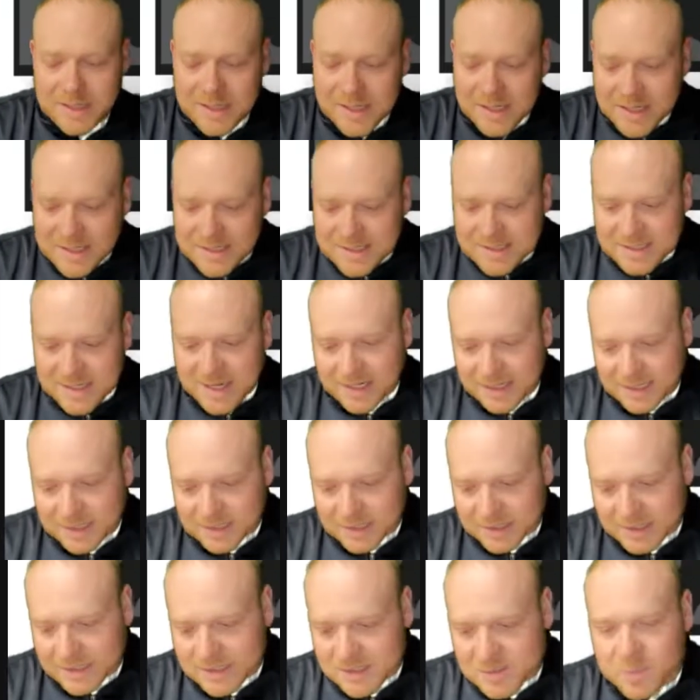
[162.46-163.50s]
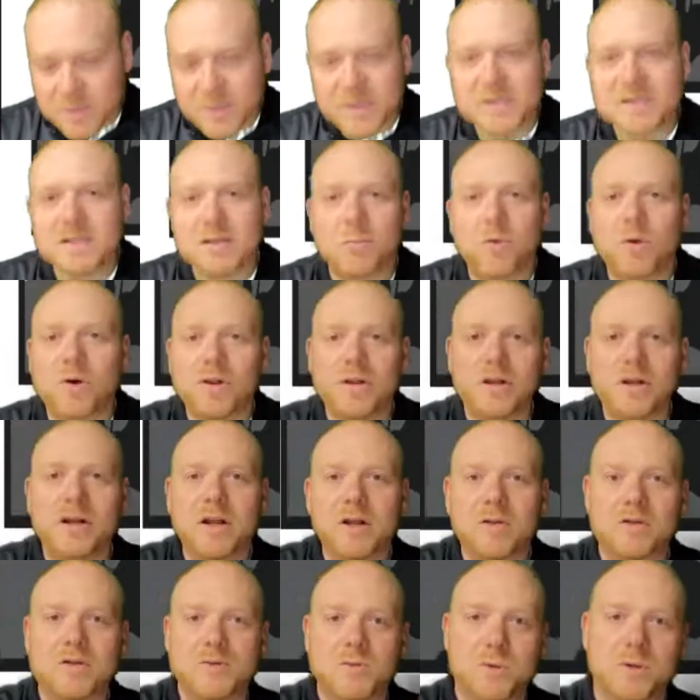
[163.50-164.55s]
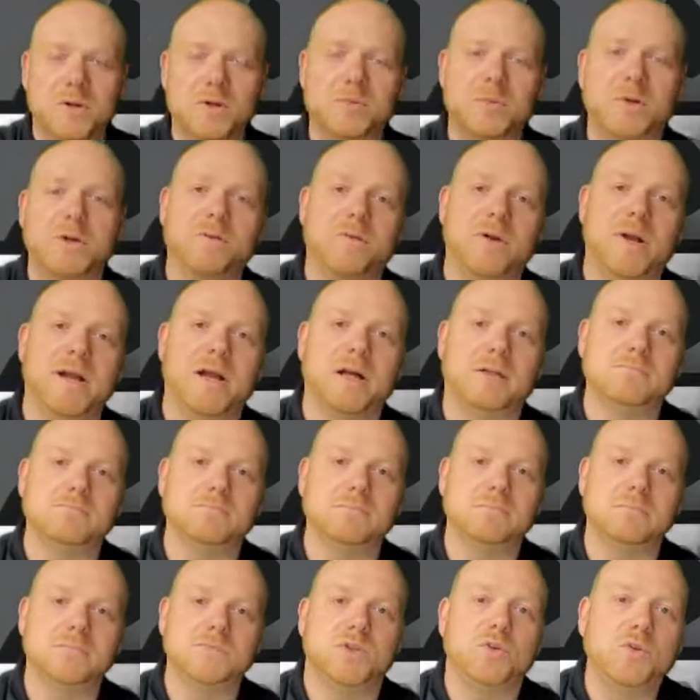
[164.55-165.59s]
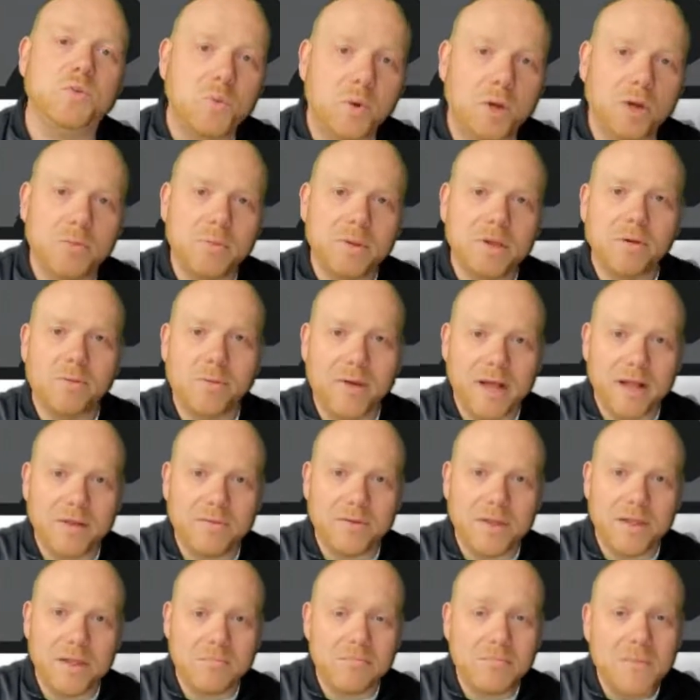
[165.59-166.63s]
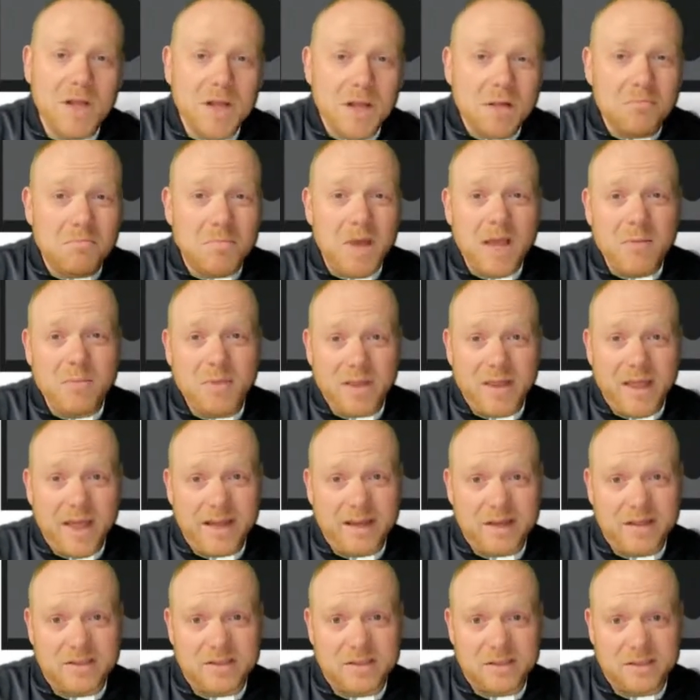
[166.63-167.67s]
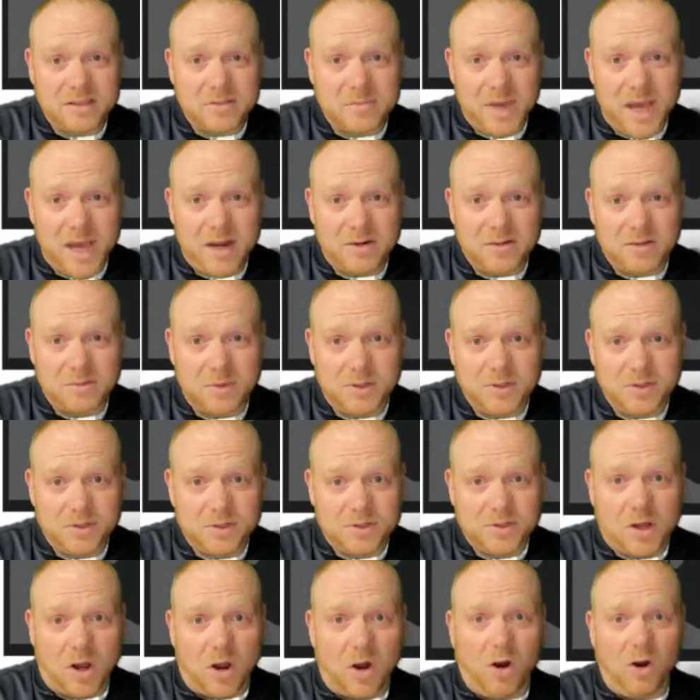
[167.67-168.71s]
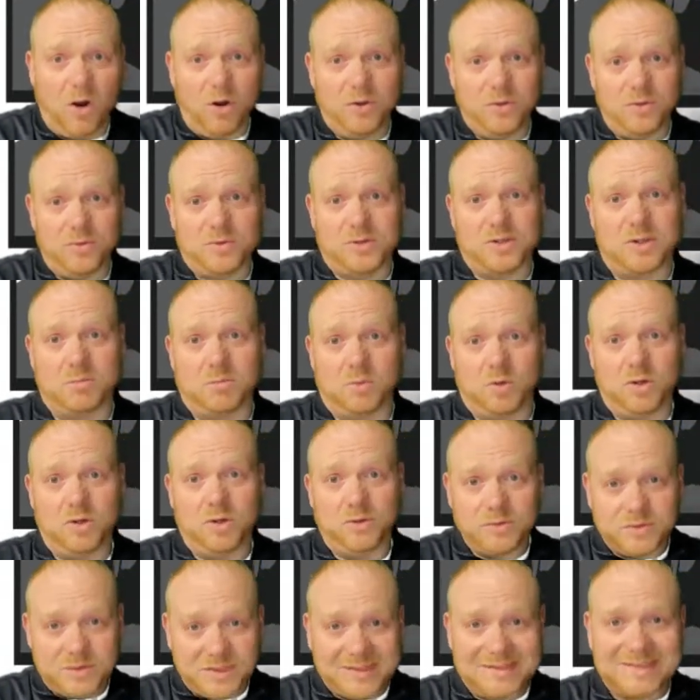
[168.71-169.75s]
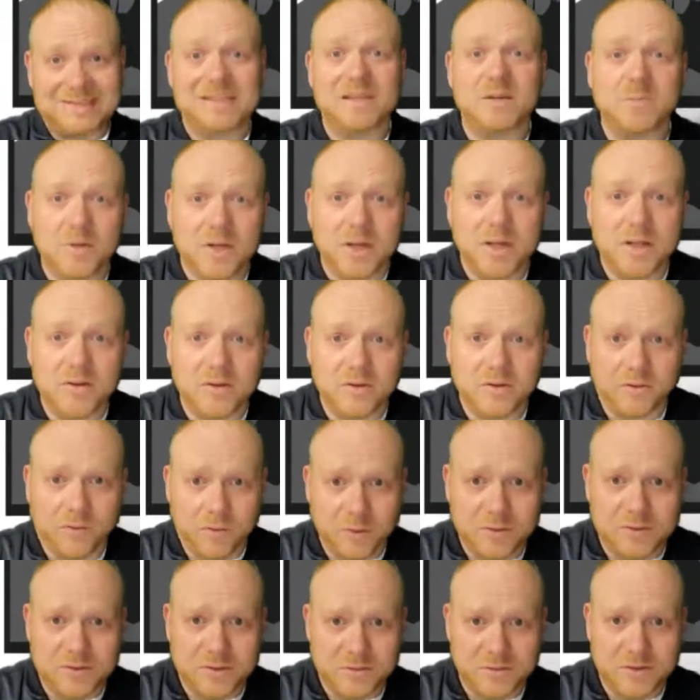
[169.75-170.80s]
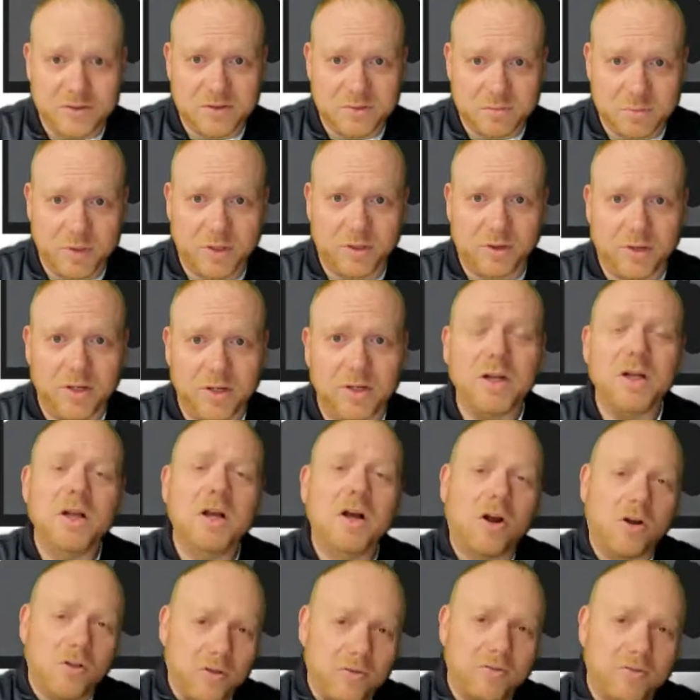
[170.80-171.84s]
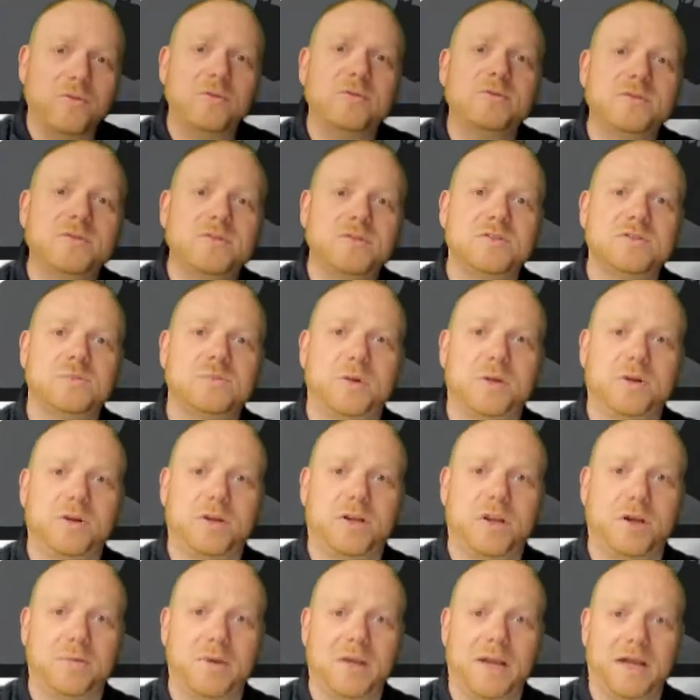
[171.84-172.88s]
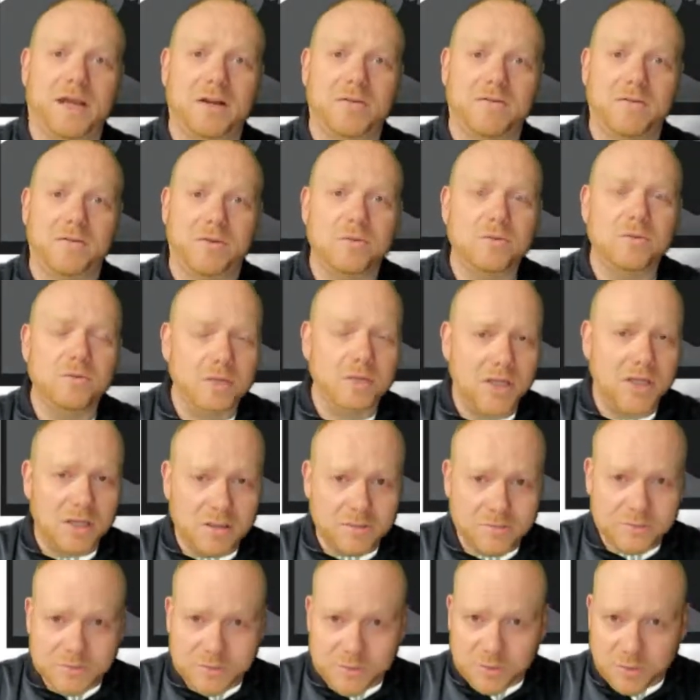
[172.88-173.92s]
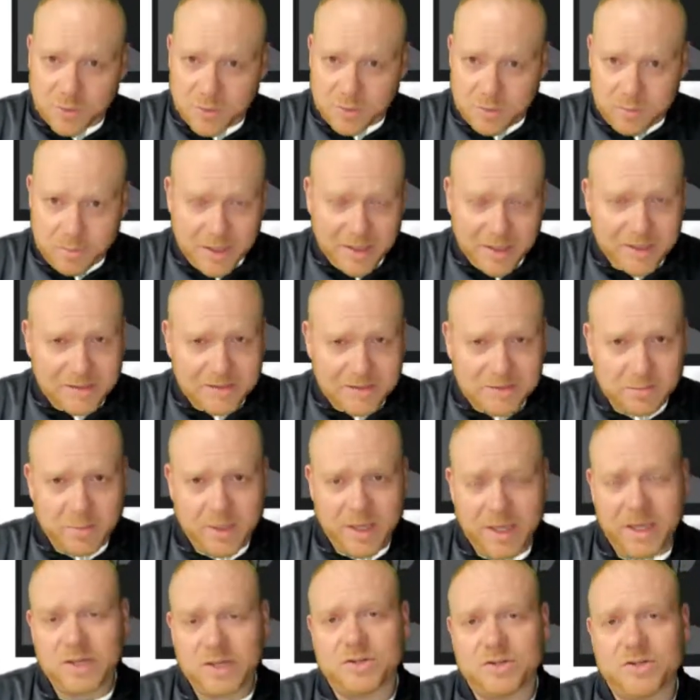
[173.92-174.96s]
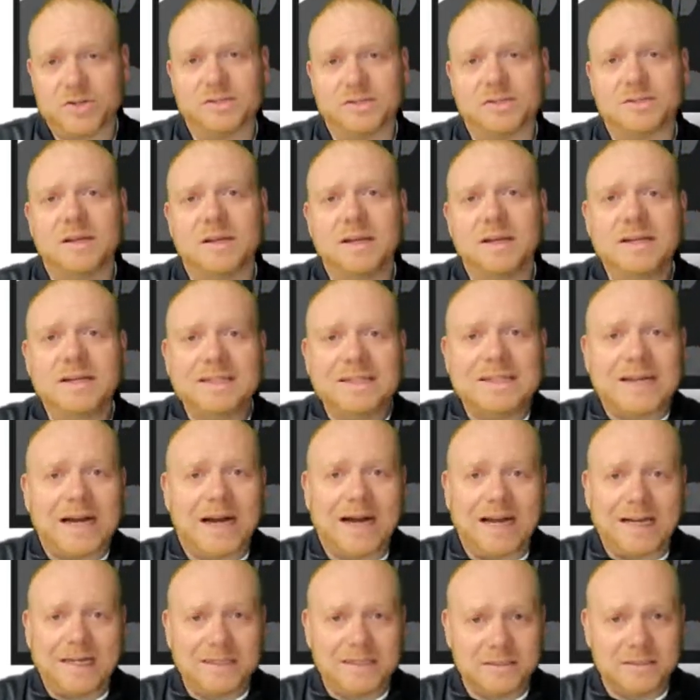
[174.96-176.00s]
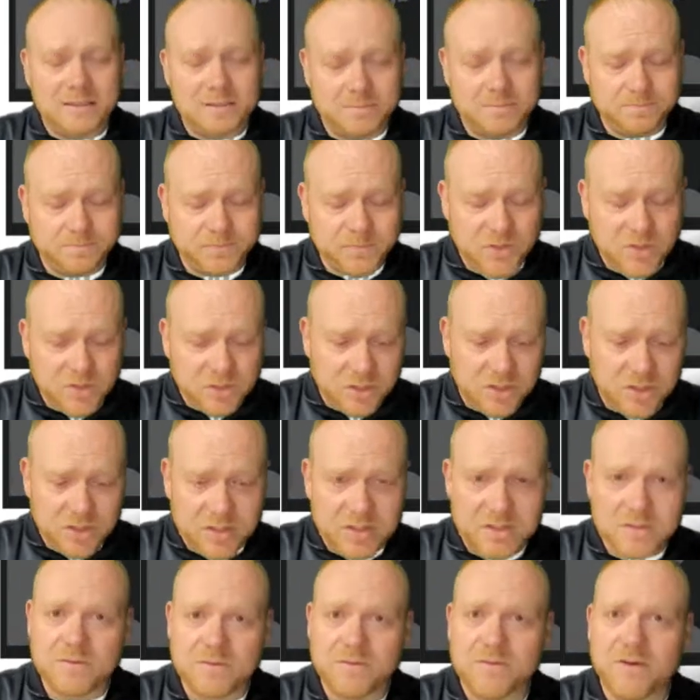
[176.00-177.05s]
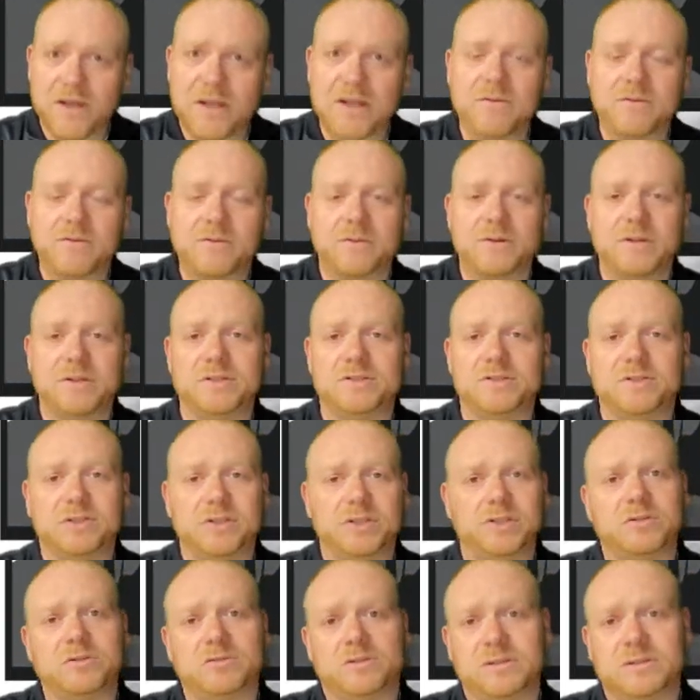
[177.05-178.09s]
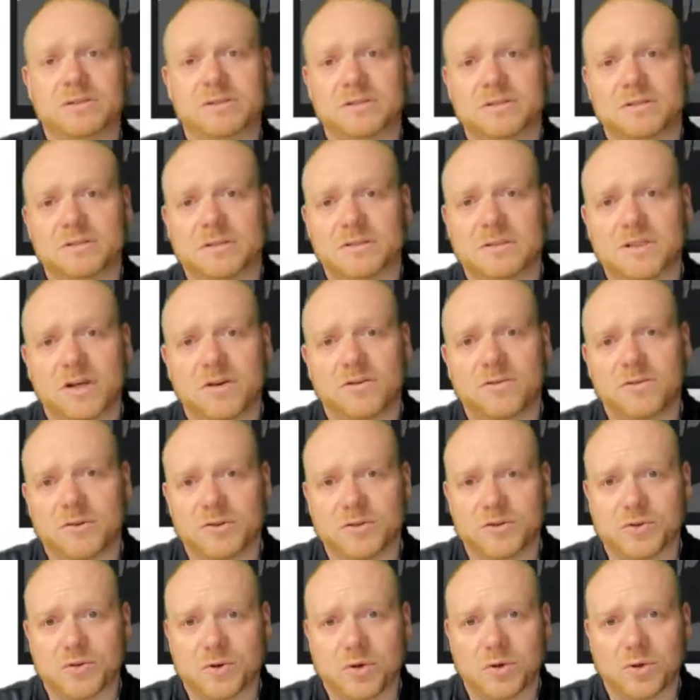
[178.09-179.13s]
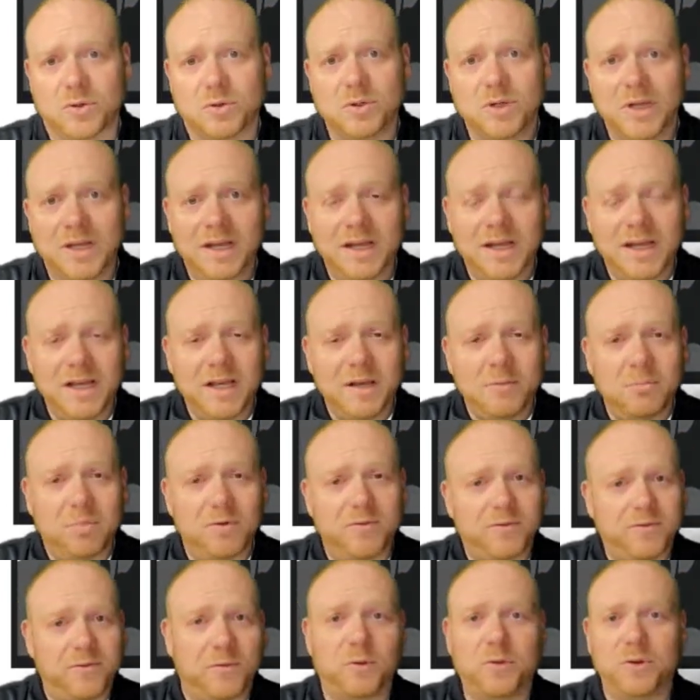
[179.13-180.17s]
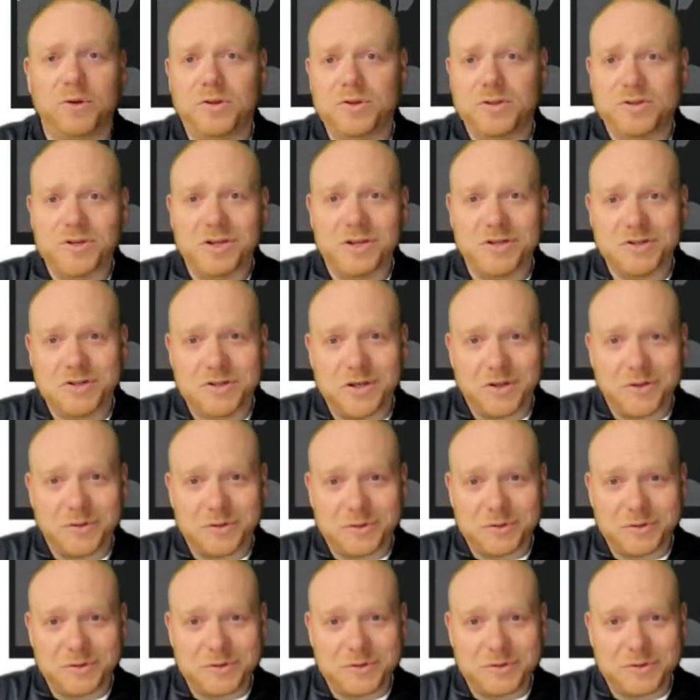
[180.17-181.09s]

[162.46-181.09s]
Secondly, it's be someone that others want to be around. Do you want to be around them? Maybe that doesn't matter as much as, are you someone who's exhibiting the fruits of the Spirit? Are the fruits of the Spirit coming out of you? Love, joy, peace, patience, kindness, goodness, faithfulness, gentleness, and self-control. Before you judge others,